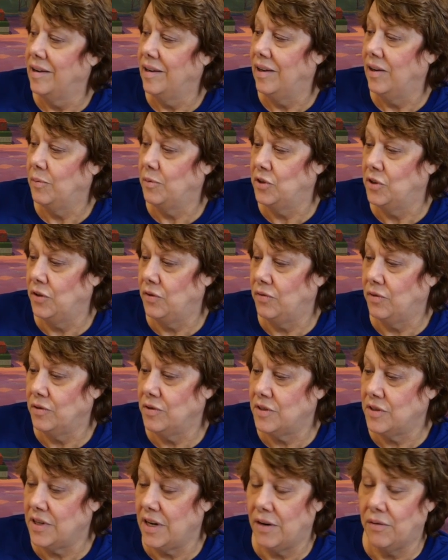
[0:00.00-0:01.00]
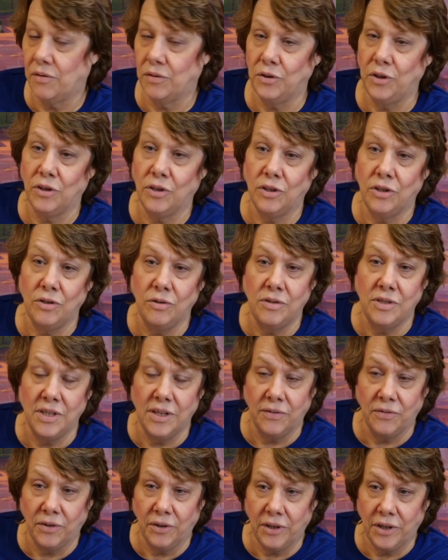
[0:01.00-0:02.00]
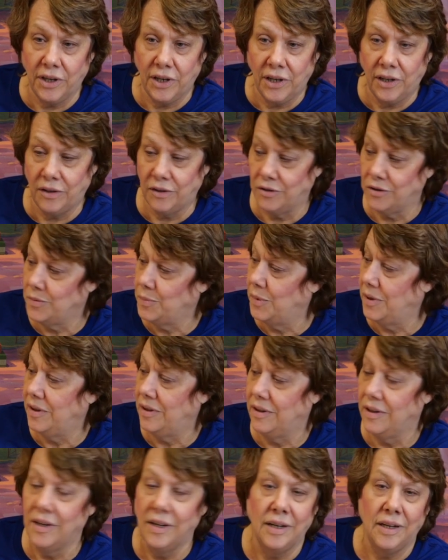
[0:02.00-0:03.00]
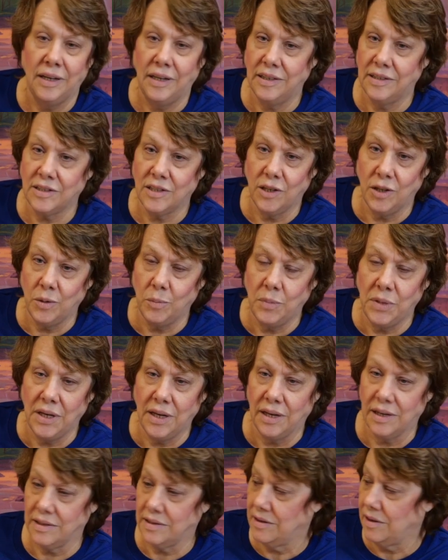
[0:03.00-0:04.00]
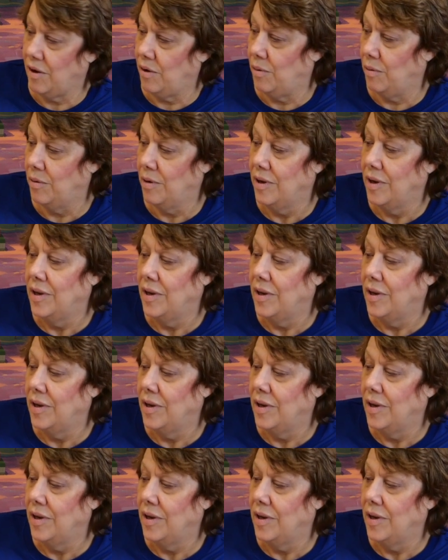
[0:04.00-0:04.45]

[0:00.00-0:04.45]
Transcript: It would do for several. You could do different colors, but it's going to mix. So